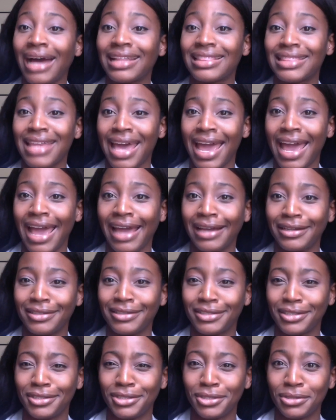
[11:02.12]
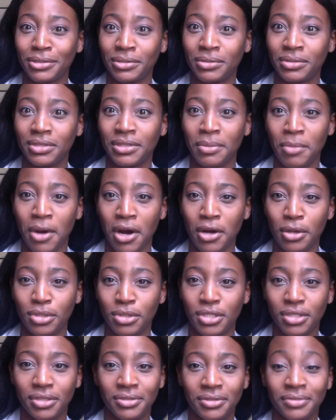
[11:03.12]
the hang to do tomorrow
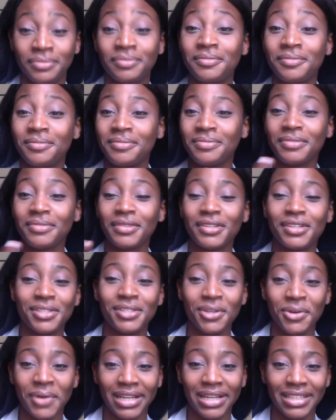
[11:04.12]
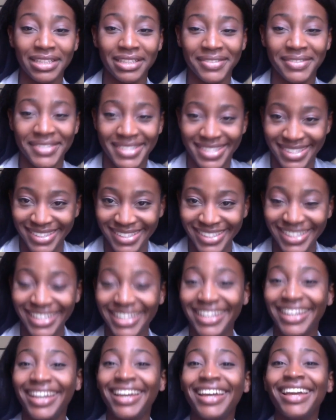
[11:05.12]
too. So Greg leaves.
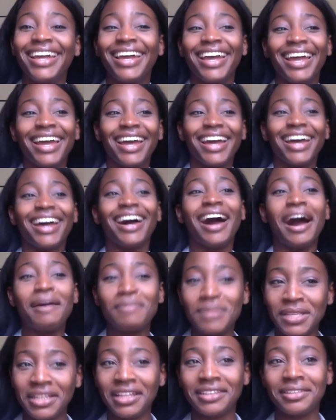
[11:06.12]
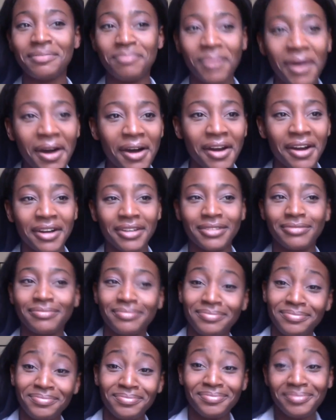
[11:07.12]
I'm still at the bar,
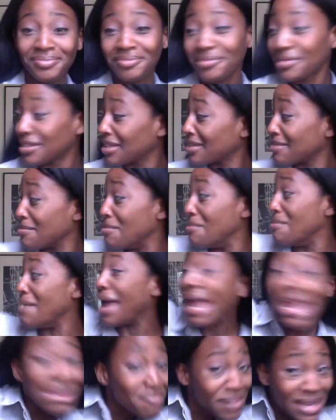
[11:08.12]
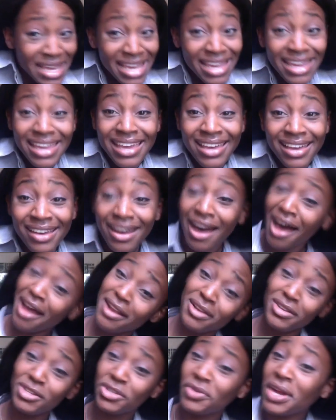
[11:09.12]
maybe
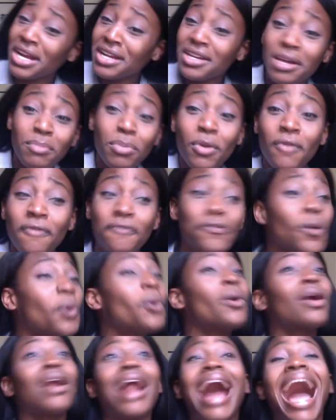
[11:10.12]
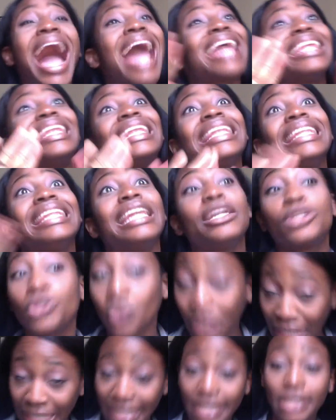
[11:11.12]
on drink number 4. I
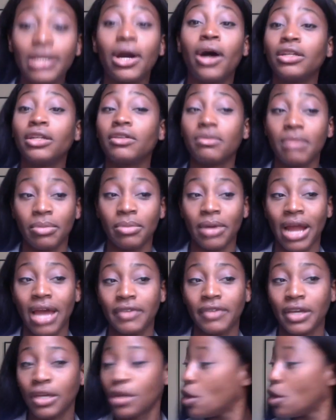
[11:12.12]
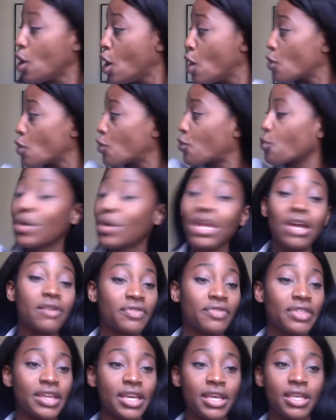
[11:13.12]
literally only remember having 3
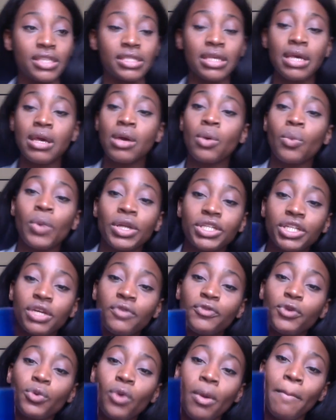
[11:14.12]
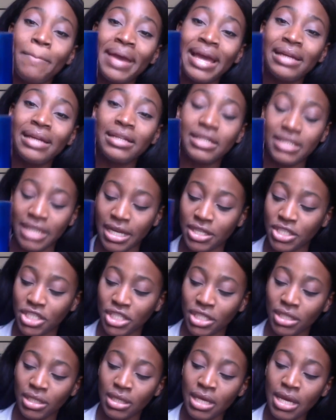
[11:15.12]
of these, which, if you were paying
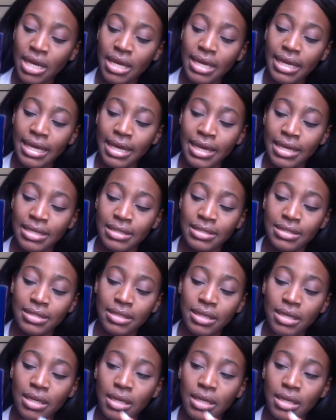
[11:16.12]
attention, is